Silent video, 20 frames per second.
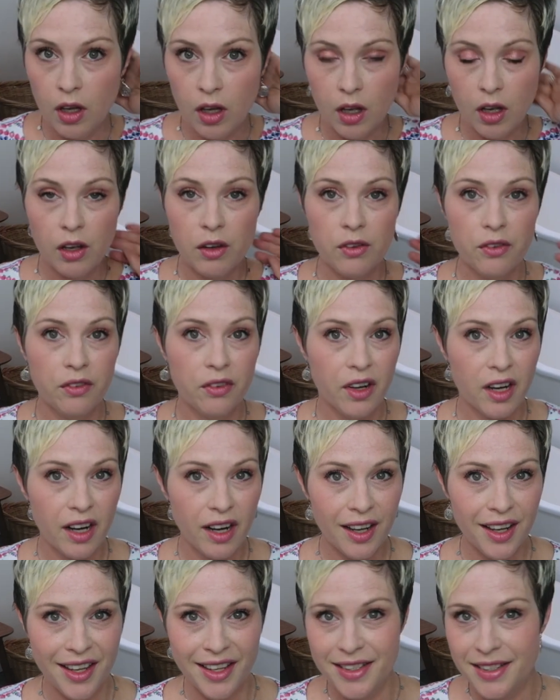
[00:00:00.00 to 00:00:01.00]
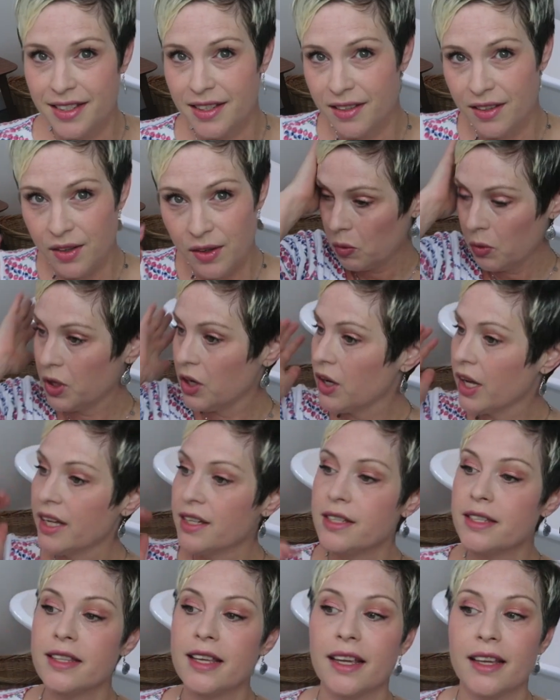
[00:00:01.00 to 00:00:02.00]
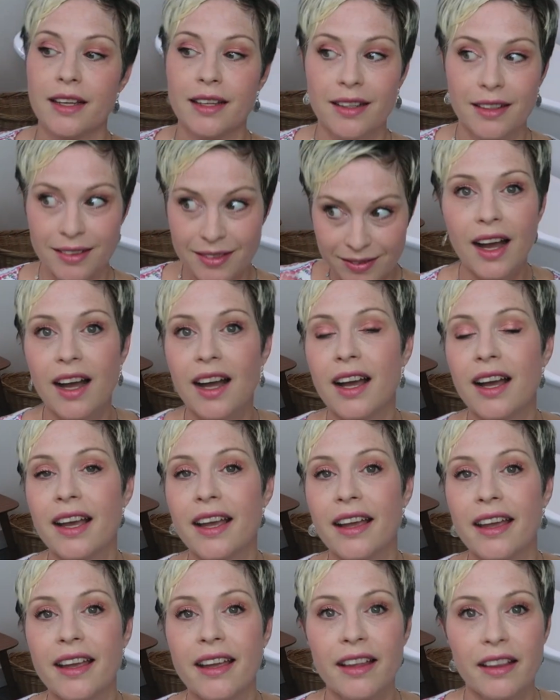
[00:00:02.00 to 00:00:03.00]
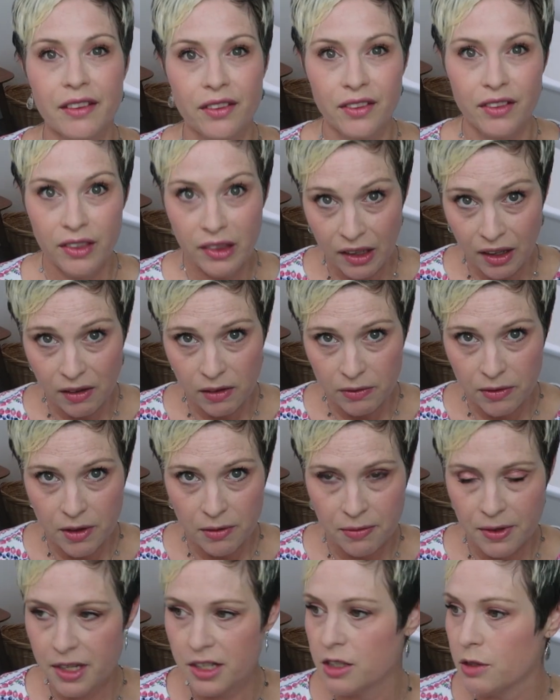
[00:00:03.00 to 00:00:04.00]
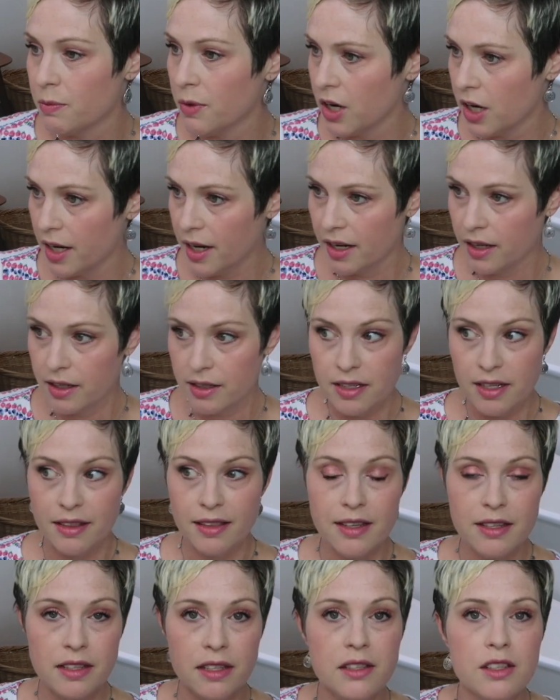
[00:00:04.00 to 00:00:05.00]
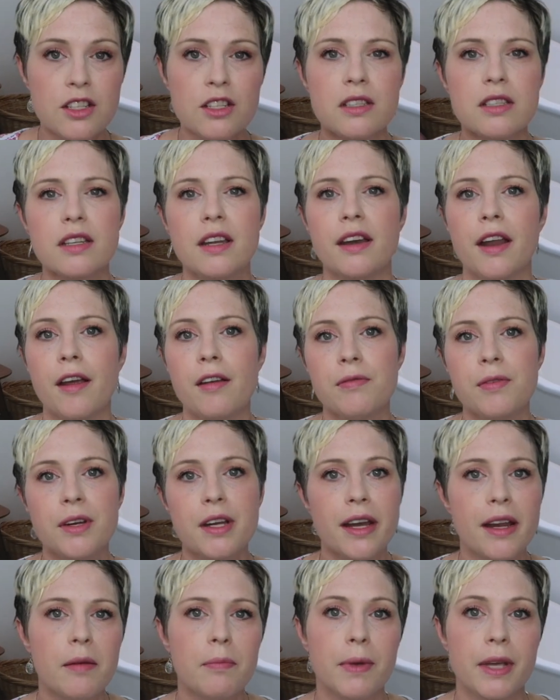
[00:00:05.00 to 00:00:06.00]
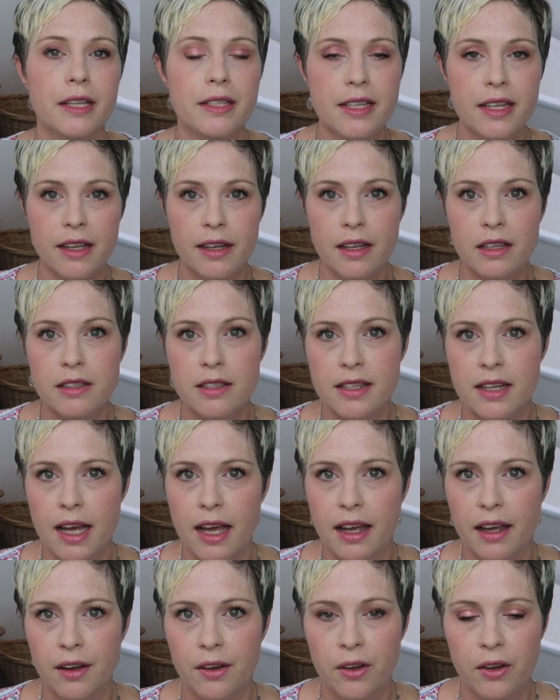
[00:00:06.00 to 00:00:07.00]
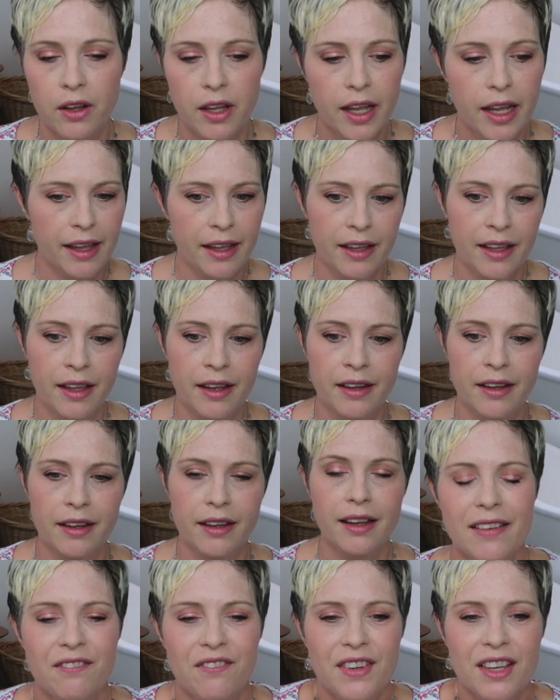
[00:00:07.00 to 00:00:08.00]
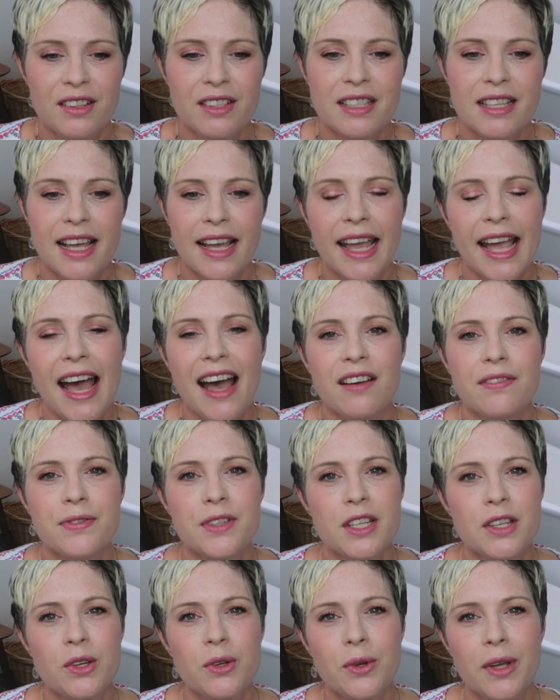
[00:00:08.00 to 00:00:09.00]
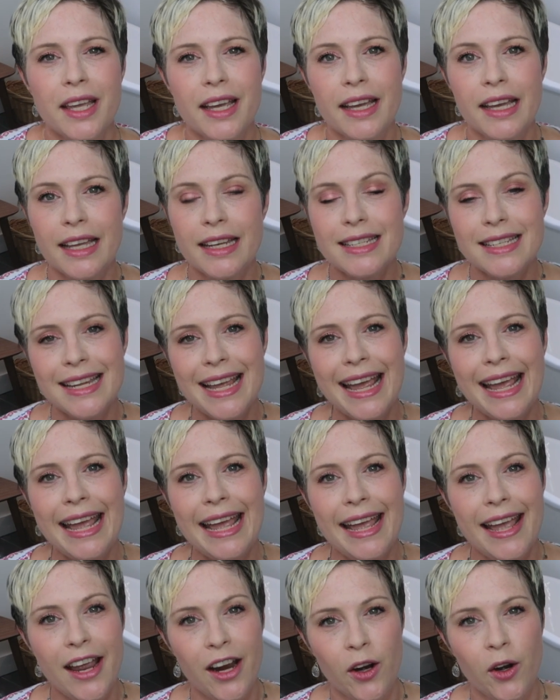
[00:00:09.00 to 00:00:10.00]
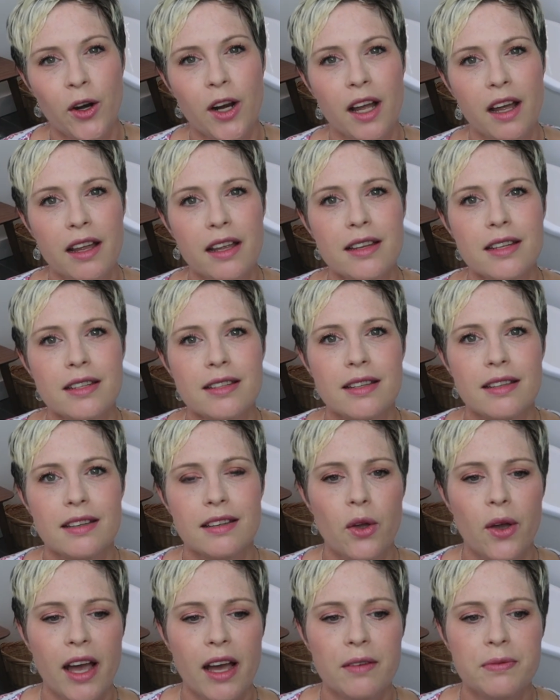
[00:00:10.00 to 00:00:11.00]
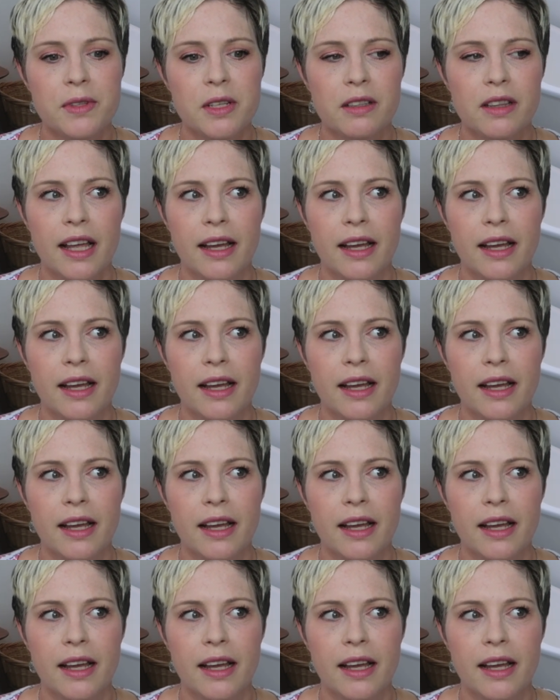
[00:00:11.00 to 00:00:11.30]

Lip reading: All right, what do you guys think? I love the finished product. This is just an everyday pixie cut style, and it feels like after you get a haircut, you have to